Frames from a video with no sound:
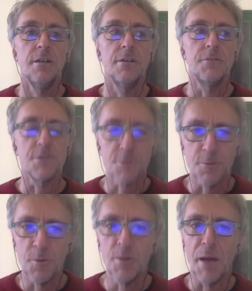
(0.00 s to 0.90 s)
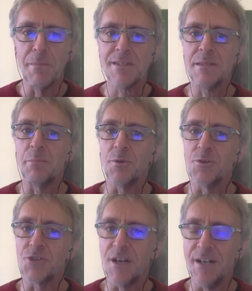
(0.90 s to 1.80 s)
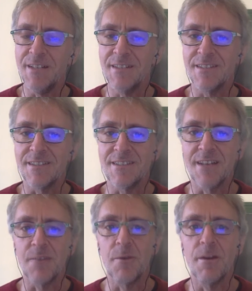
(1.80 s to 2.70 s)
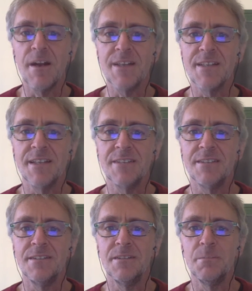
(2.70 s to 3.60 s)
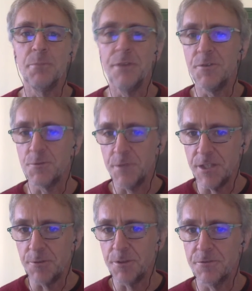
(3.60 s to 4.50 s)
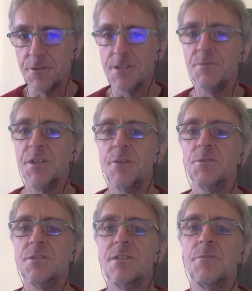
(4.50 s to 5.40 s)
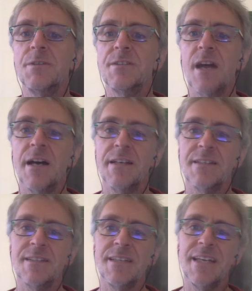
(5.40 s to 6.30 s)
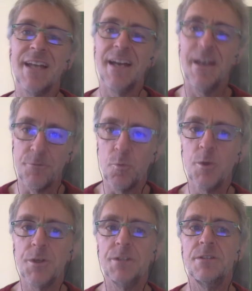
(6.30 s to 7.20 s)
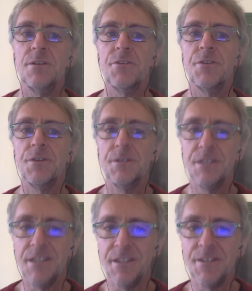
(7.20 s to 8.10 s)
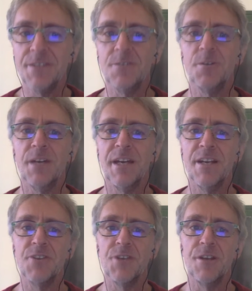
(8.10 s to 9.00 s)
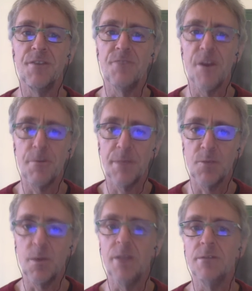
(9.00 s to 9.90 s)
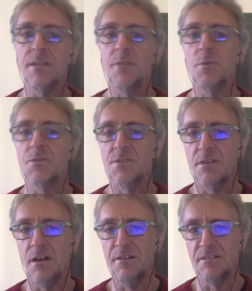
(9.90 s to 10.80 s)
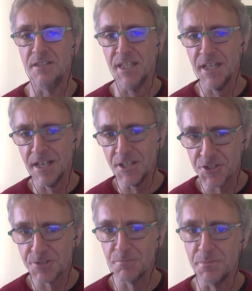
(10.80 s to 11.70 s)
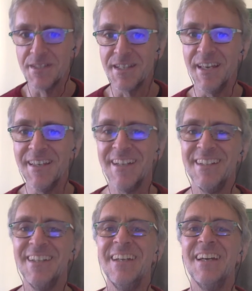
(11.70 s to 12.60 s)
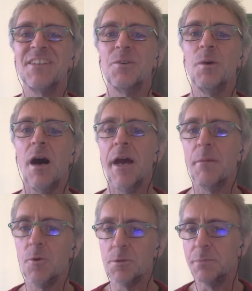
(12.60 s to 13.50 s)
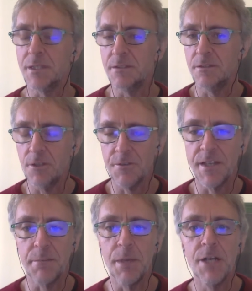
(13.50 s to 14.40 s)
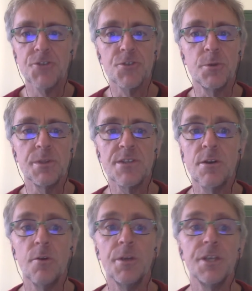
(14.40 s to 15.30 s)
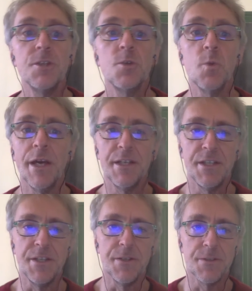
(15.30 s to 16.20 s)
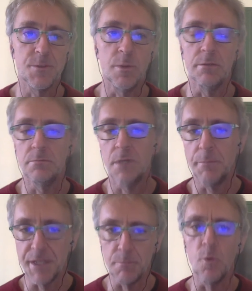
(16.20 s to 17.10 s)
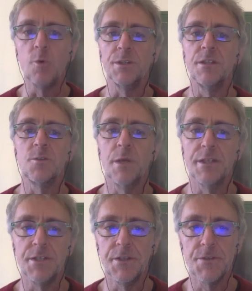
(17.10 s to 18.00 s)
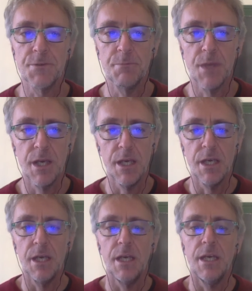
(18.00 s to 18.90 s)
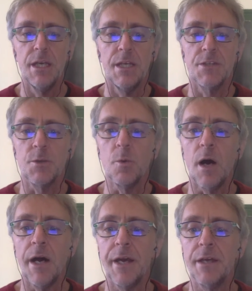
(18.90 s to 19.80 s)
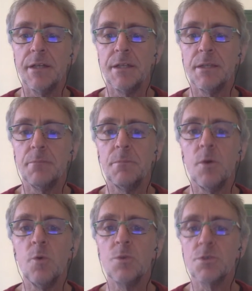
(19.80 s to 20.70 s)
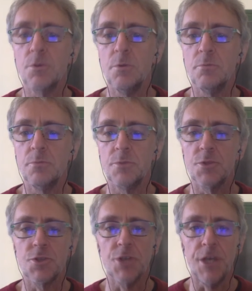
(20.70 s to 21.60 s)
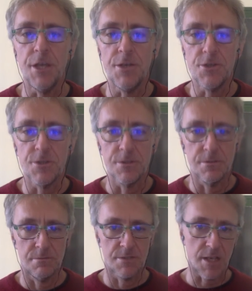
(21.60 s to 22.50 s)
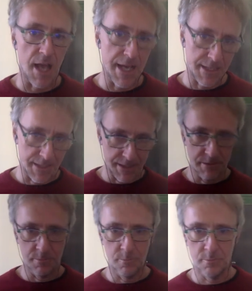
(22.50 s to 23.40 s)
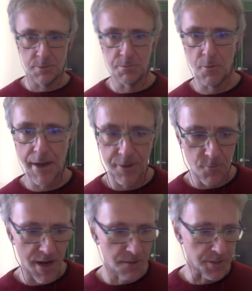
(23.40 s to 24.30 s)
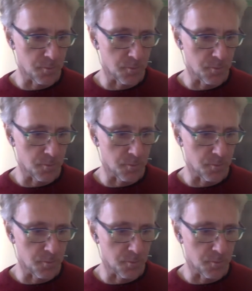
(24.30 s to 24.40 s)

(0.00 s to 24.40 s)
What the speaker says: First of all, I must apologize since I realized that in the previous video, in the first video of the series, I said I have worked 30 years on energy and environment. Well, that was an English mistake. So I'm old, but not that much. So it's only 20 years. Well, a bit more than 20 years. So I also changed slightly the background.